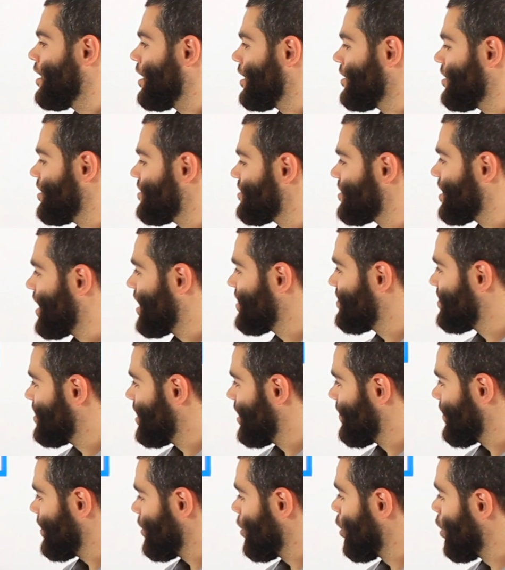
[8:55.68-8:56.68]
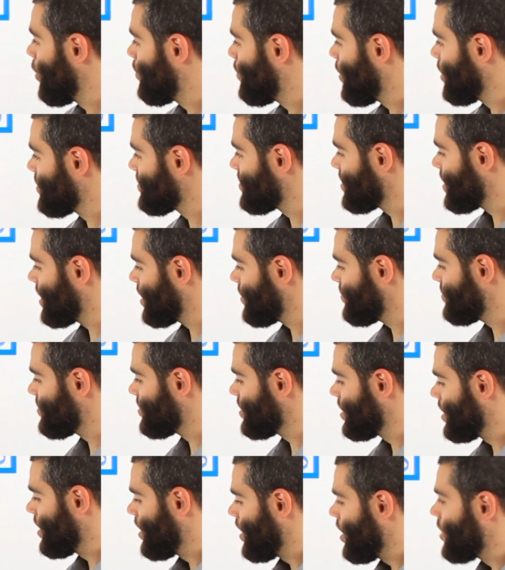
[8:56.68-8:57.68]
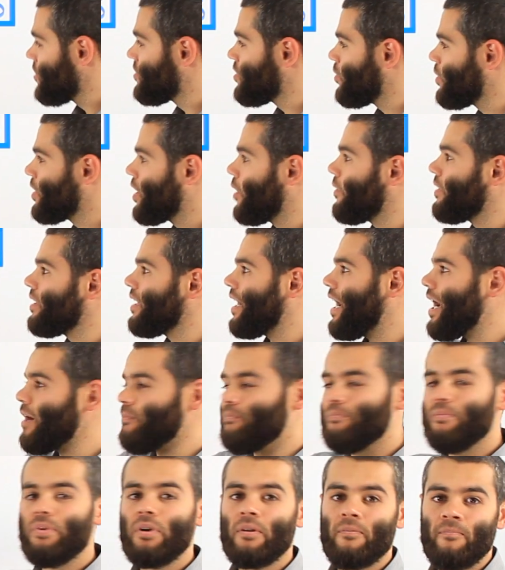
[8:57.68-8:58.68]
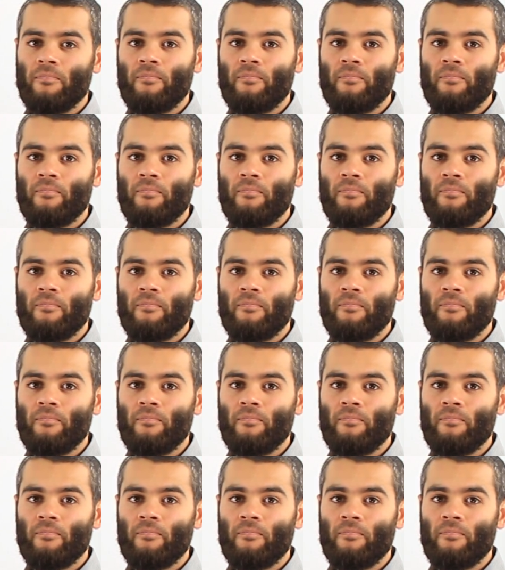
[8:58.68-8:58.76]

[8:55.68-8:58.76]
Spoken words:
In this case here, they're all positives, so we're going up.